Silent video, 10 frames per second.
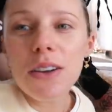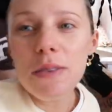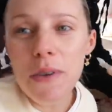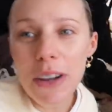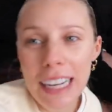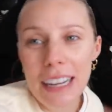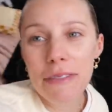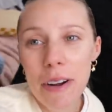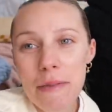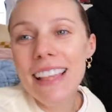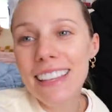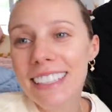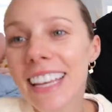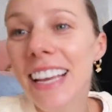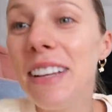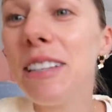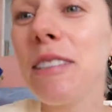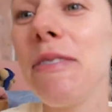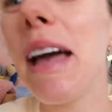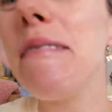Good morning from the Tills
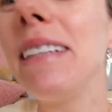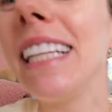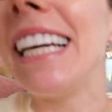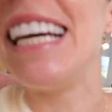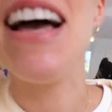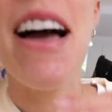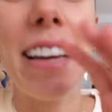family.